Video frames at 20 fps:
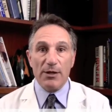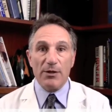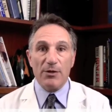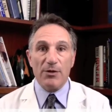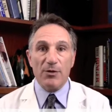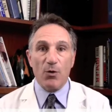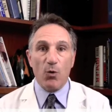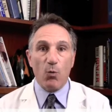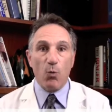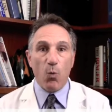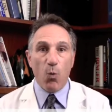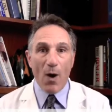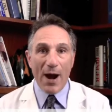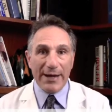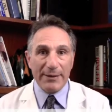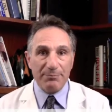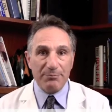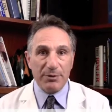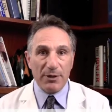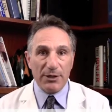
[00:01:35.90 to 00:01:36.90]
The
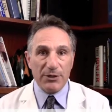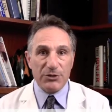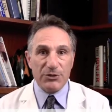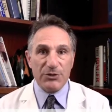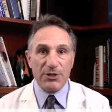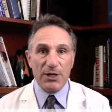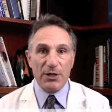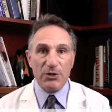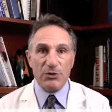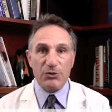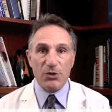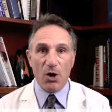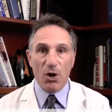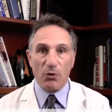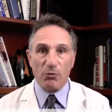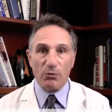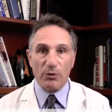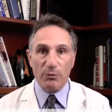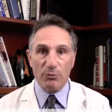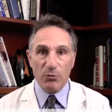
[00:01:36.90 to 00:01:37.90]
white blood cells
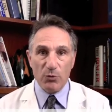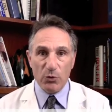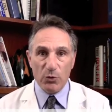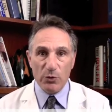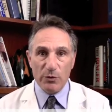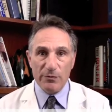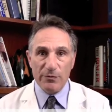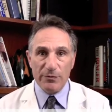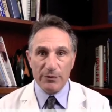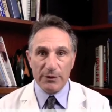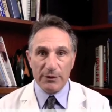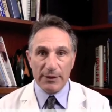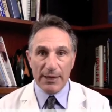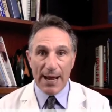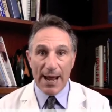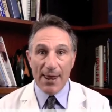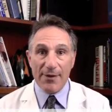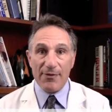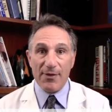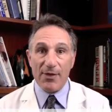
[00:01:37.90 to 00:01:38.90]
are removed
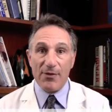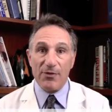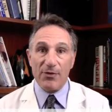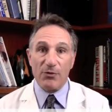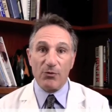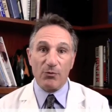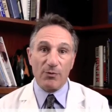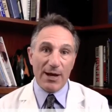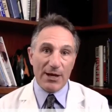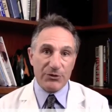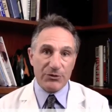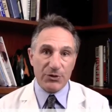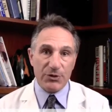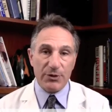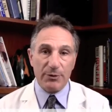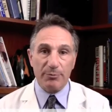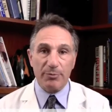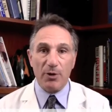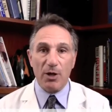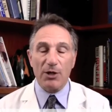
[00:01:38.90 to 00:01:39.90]
and then the rest of
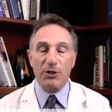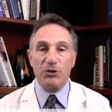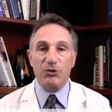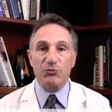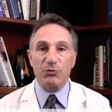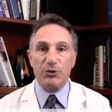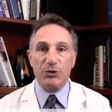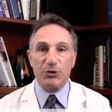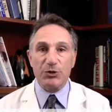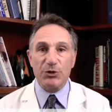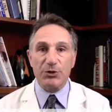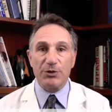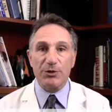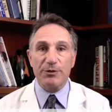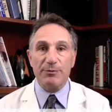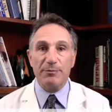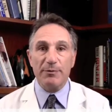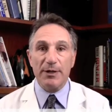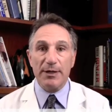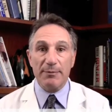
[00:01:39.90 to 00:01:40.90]
the blood is
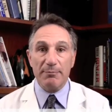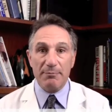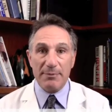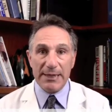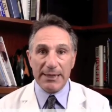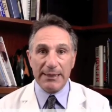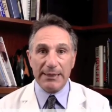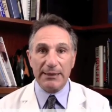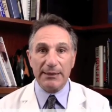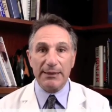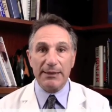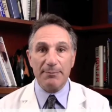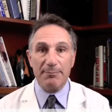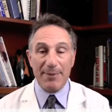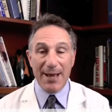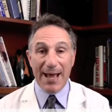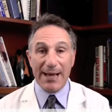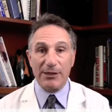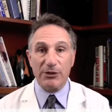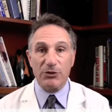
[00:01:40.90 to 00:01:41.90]
returned immediately
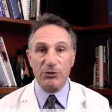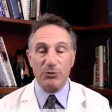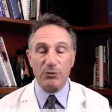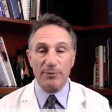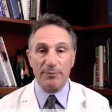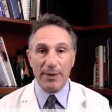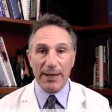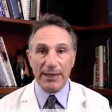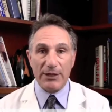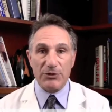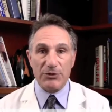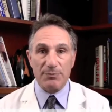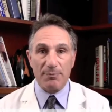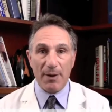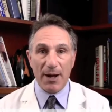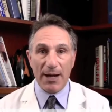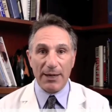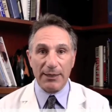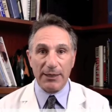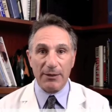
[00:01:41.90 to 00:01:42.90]
back into a man's
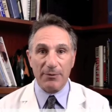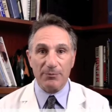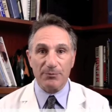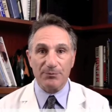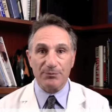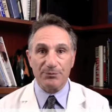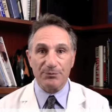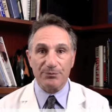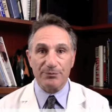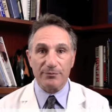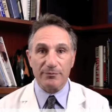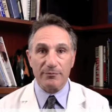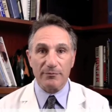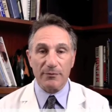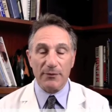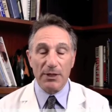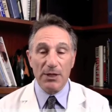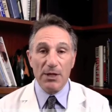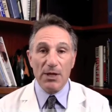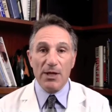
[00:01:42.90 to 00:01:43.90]
body.
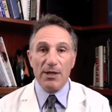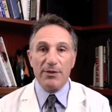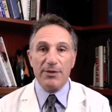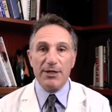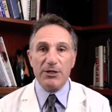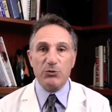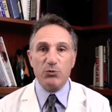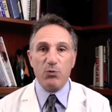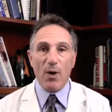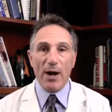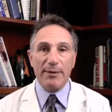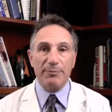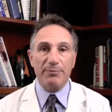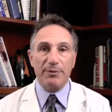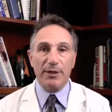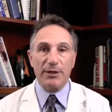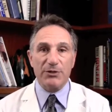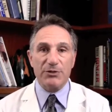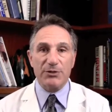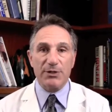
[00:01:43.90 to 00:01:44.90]
These white
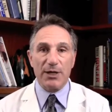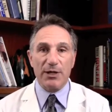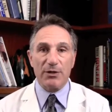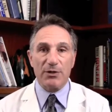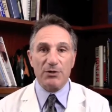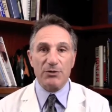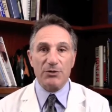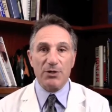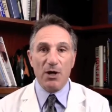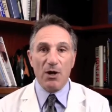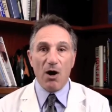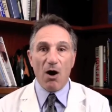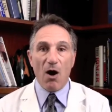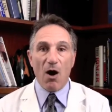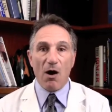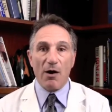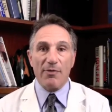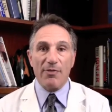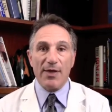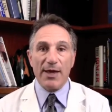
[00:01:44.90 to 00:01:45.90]
blood cells
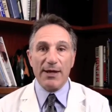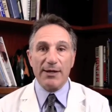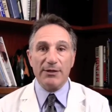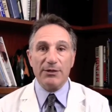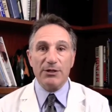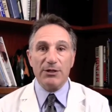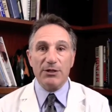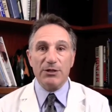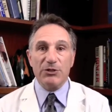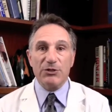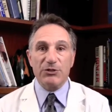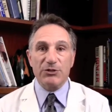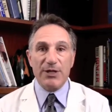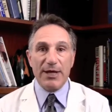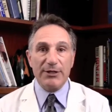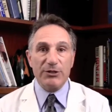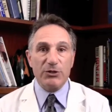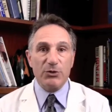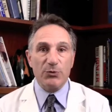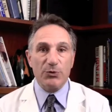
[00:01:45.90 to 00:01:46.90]
are then
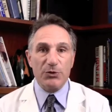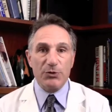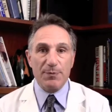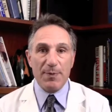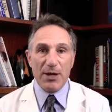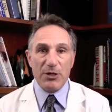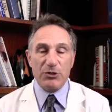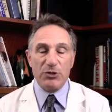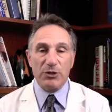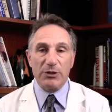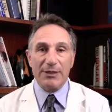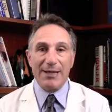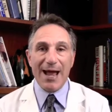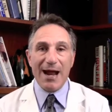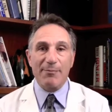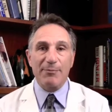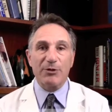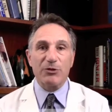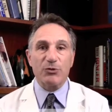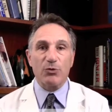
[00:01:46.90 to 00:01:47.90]
sent to a special
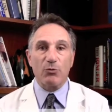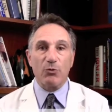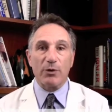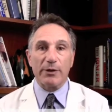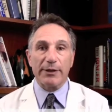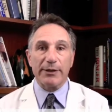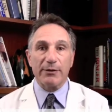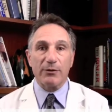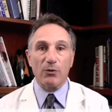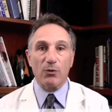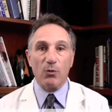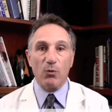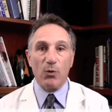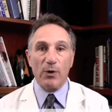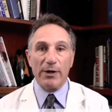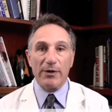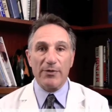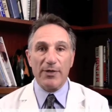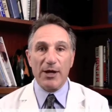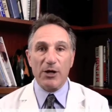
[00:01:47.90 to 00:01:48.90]
laboratory
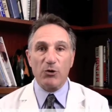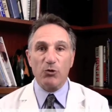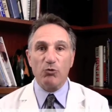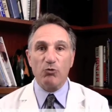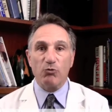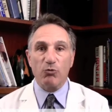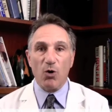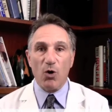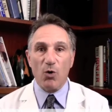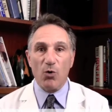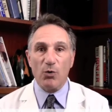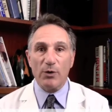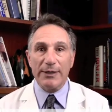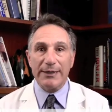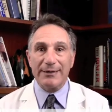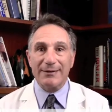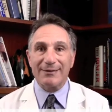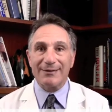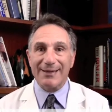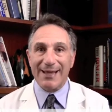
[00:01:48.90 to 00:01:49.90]
where they're grown
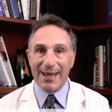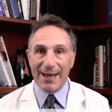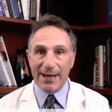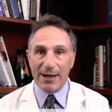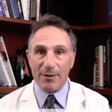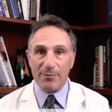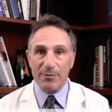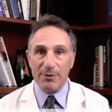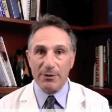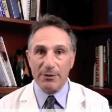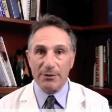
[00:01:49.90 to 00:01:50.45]
in a lab